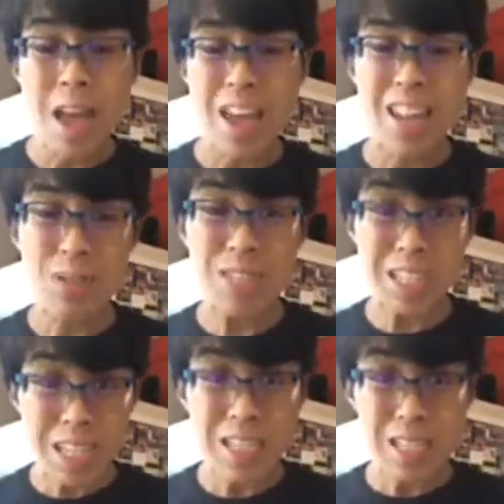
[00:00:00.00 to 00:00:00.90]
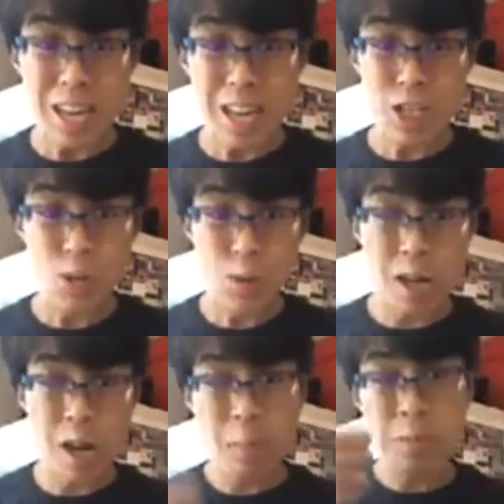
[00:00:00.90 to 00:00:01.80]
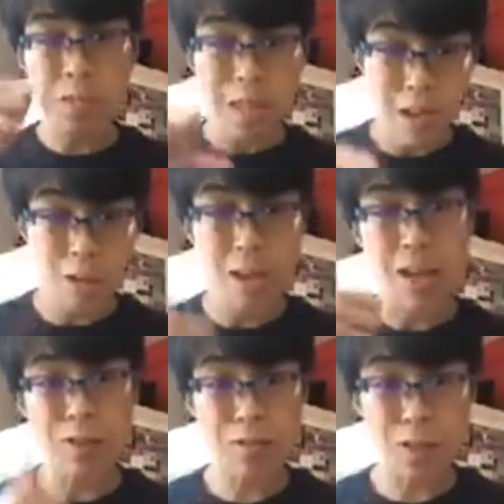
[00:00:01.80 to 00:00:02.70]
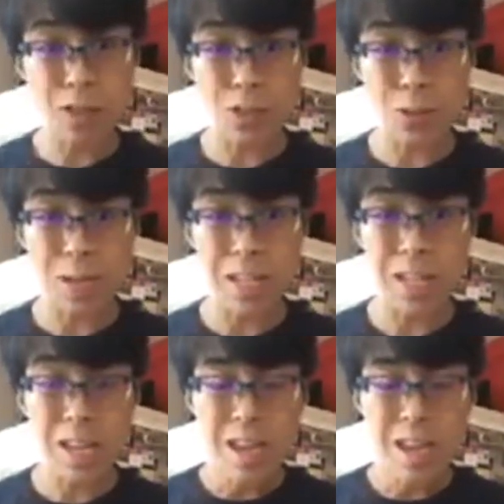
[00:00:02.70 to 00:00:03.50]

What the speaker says: And I didn't. I actually went up and down and kind of fluctuated.